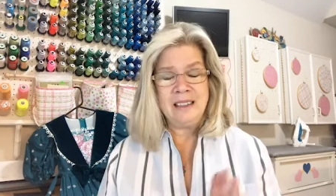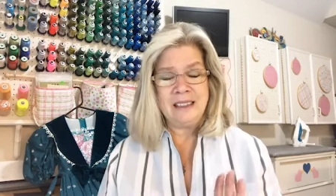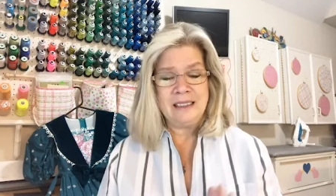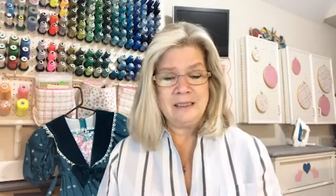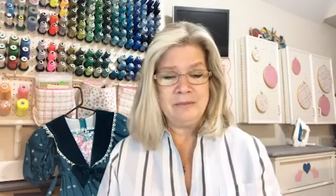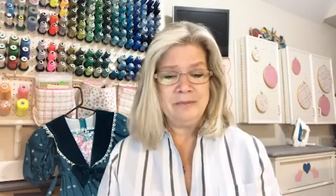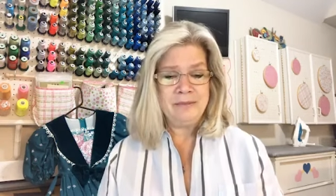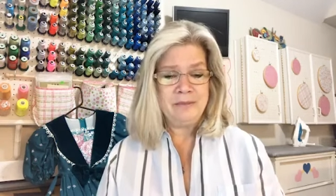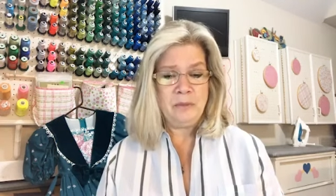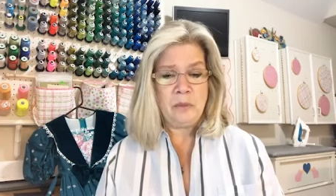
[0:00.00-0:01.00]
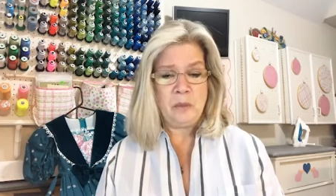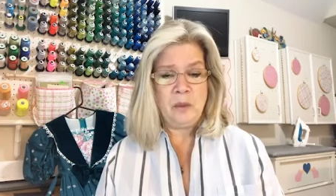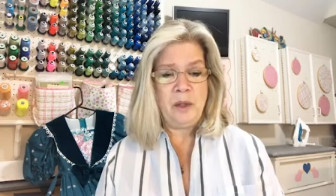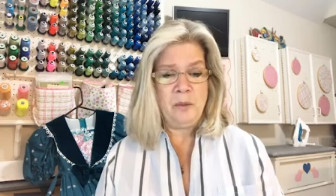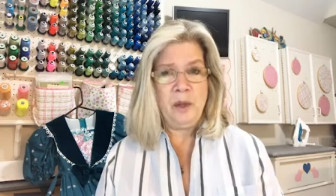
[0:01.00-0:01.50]
Um,
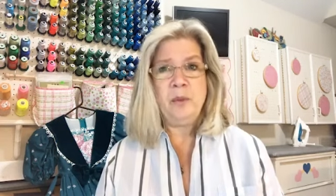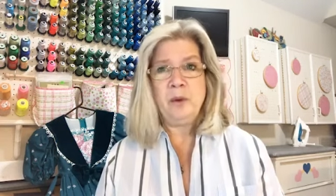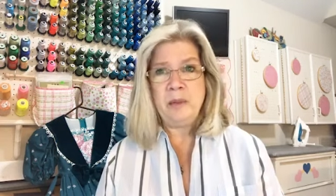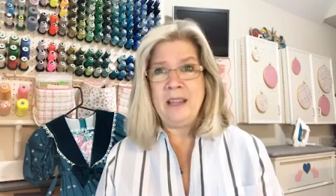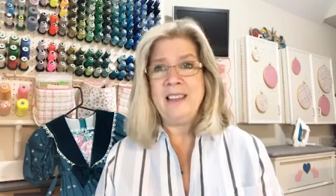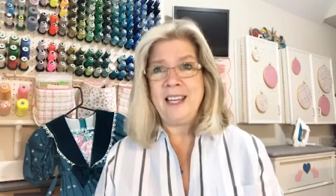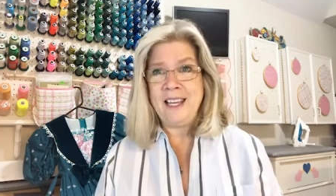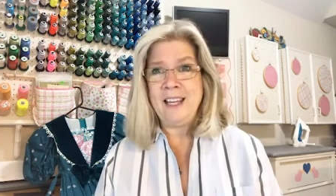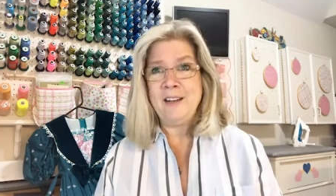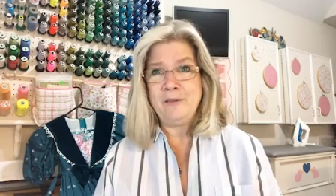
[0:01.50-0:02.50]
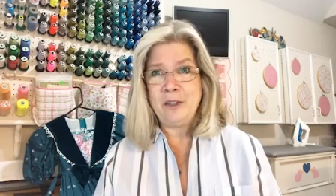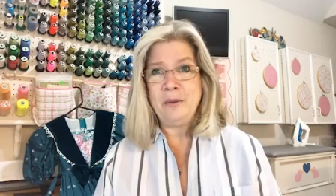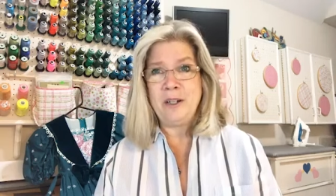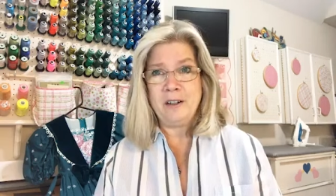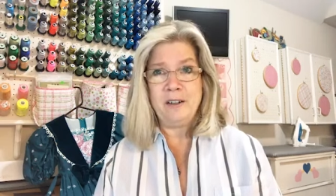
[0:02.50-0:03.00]
we we will be thinking of
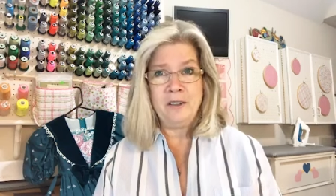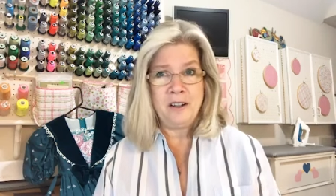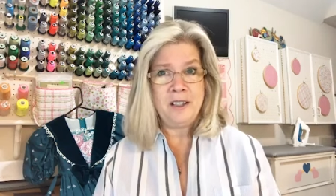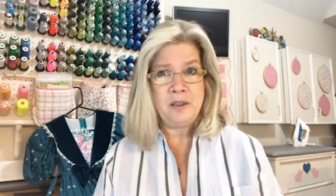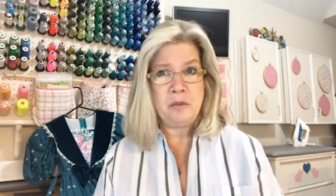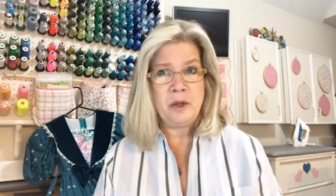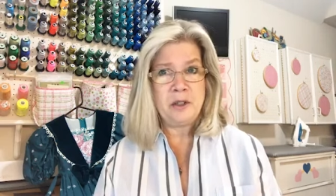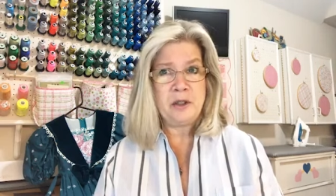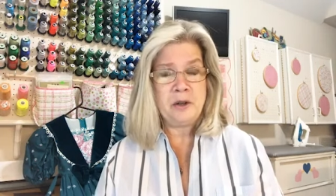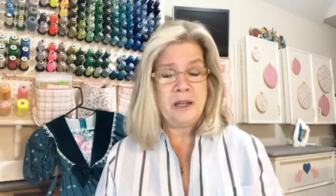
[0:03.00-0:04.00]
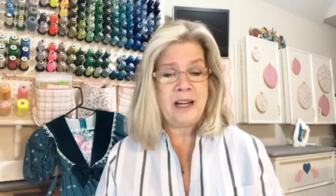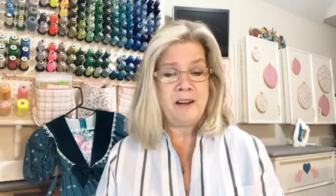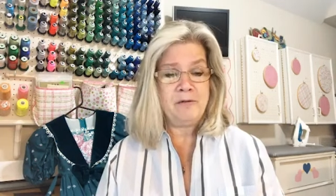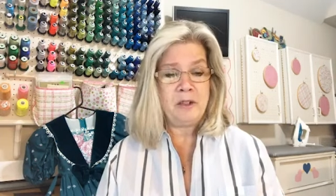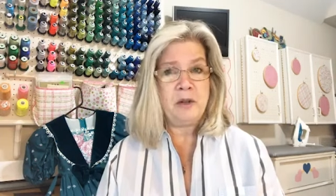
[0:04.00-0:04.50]
you, and our thoughts and prayers are going
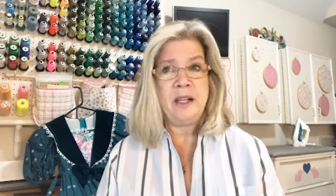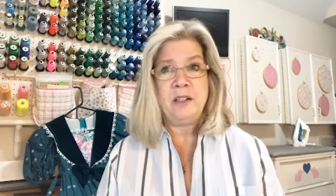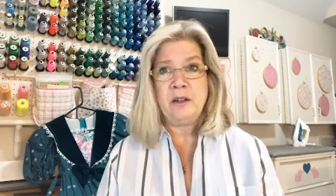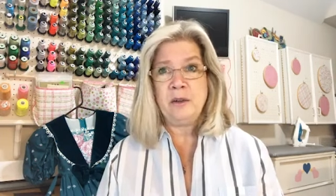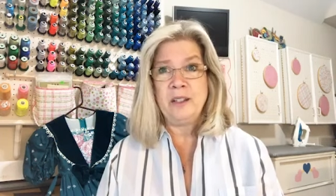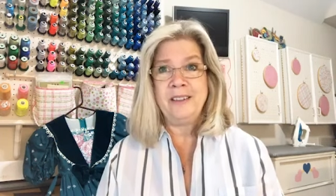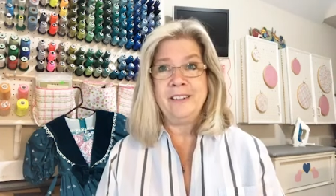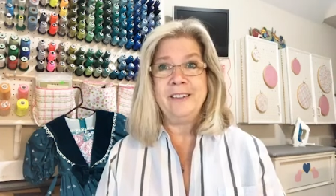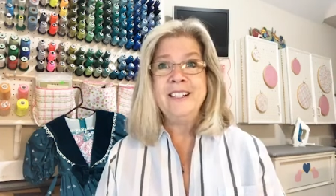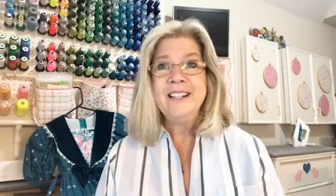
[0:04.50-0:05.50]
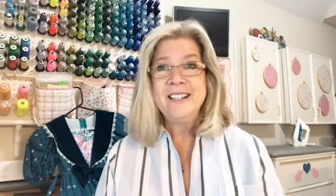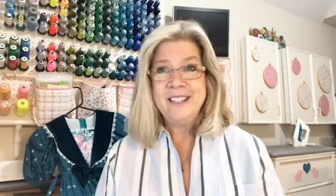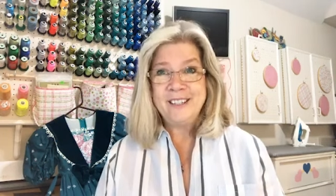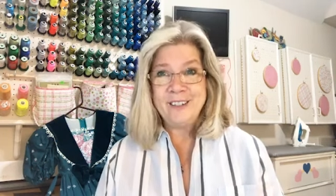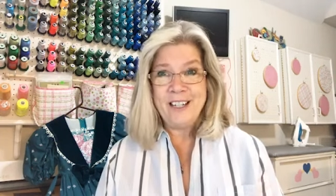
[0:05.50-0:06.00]
out for you. I know that they're
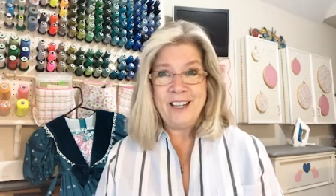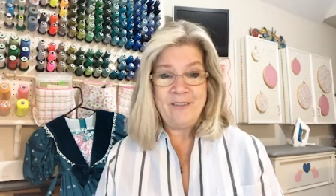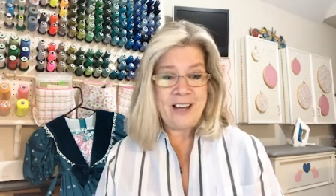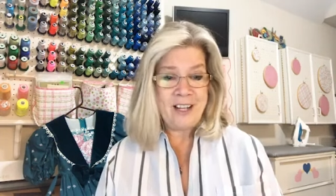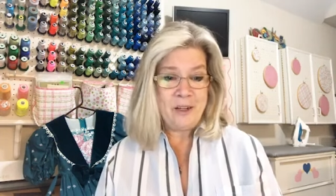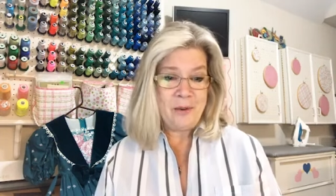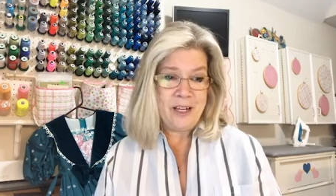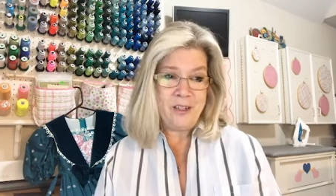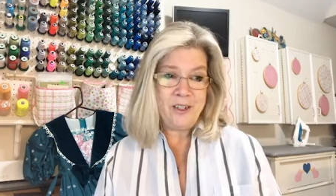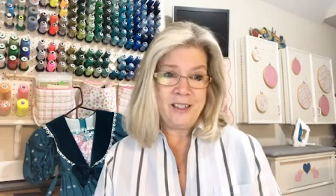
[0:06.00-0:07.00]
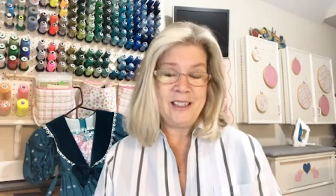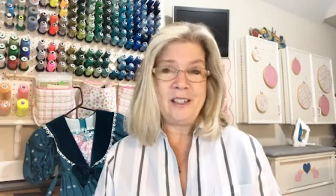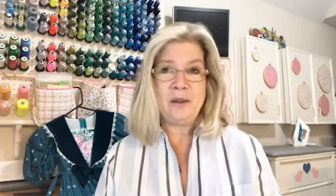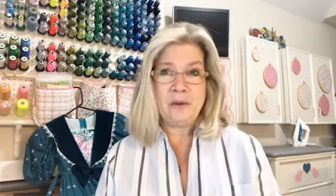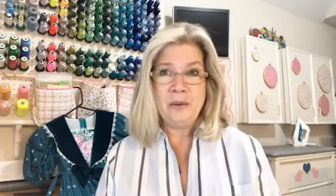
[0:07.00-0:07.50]
starting evacuations,
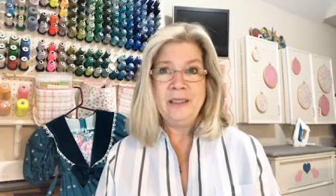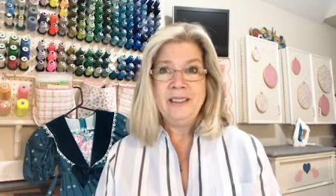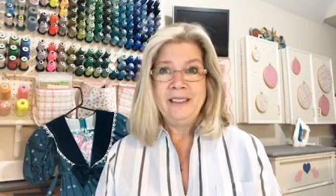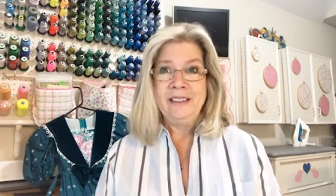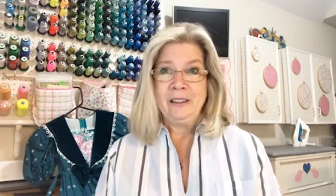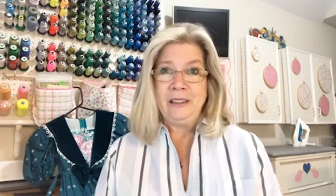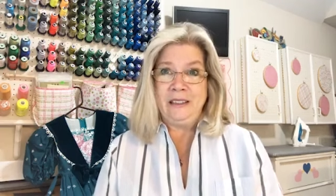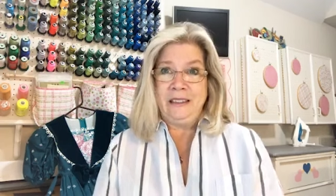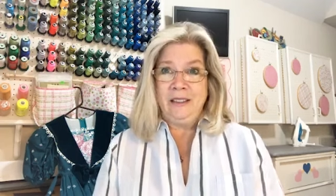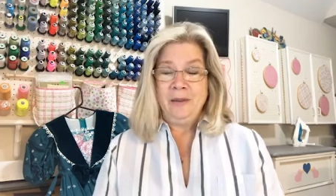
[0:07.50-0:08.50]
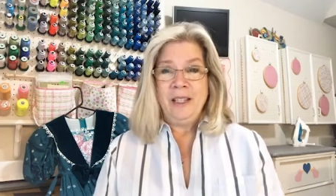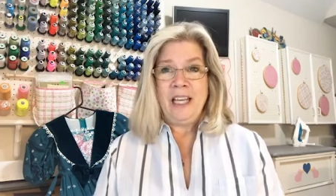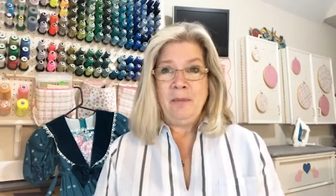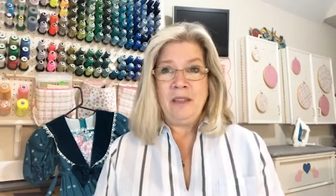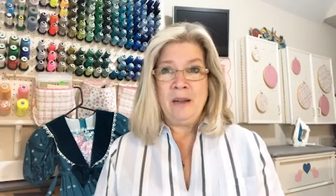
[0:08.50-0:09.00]
so
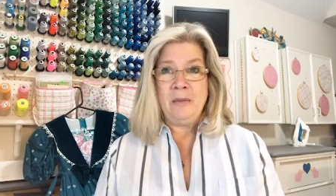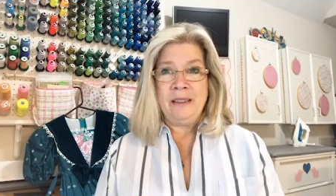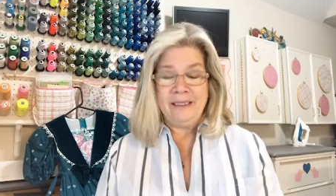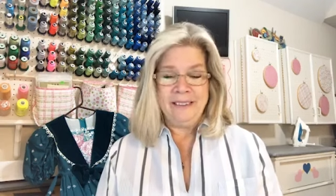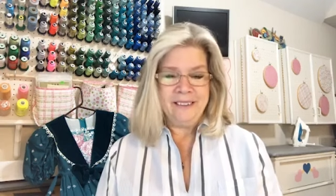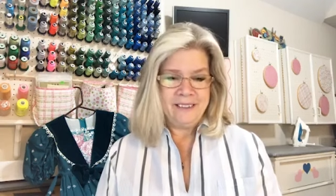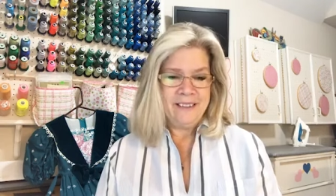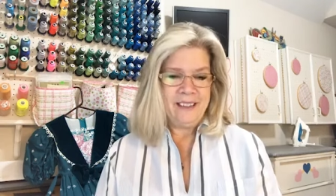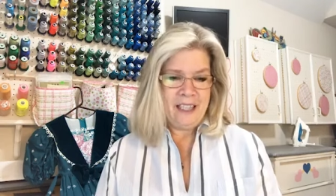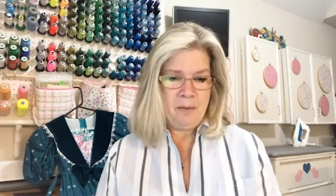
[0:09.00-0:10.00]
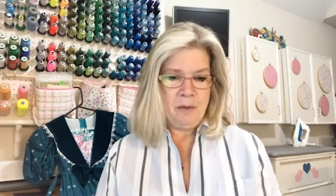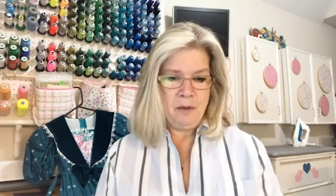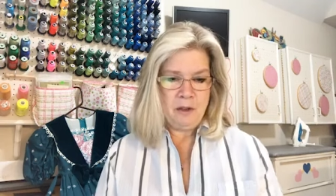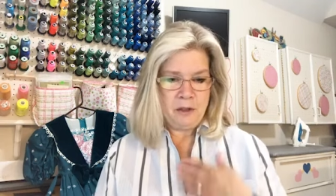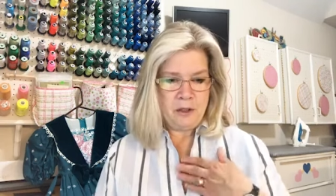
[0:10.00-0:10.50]
keep them keep them
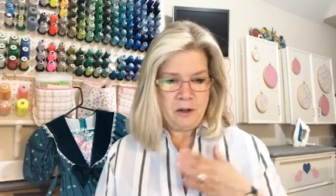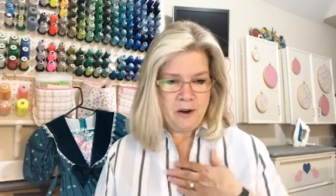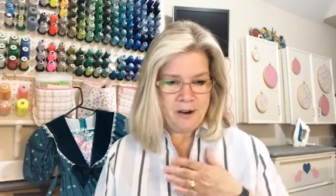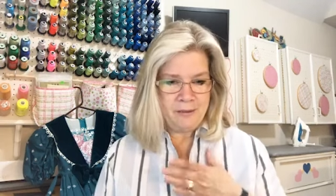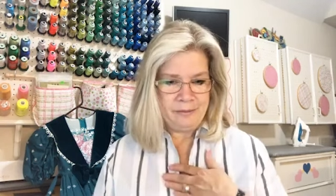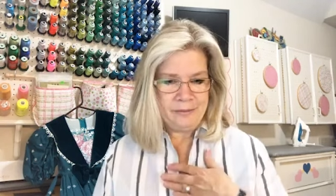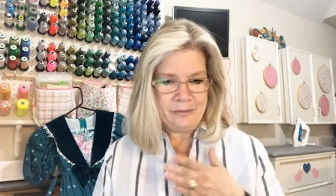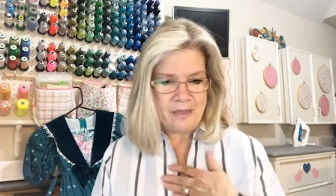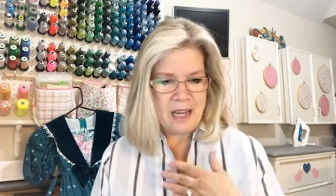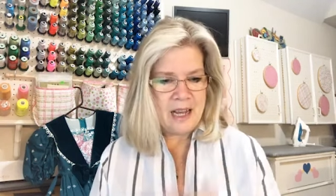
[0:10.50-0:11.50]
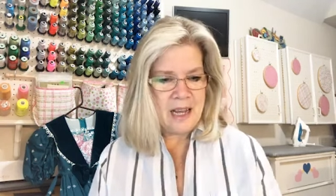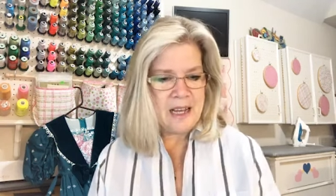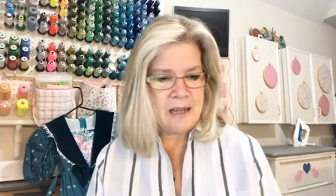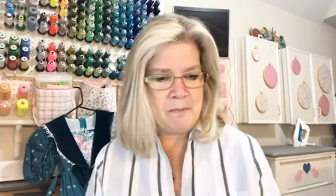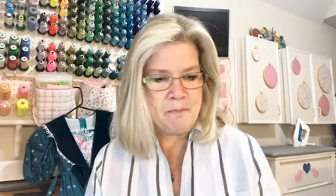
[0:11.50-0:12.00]
close to your heart.
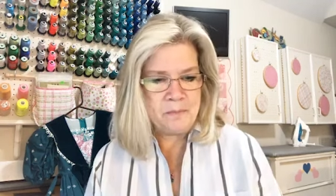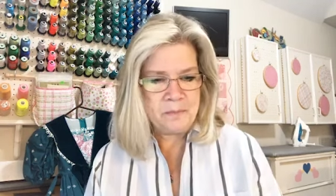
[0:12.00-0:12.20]
Um,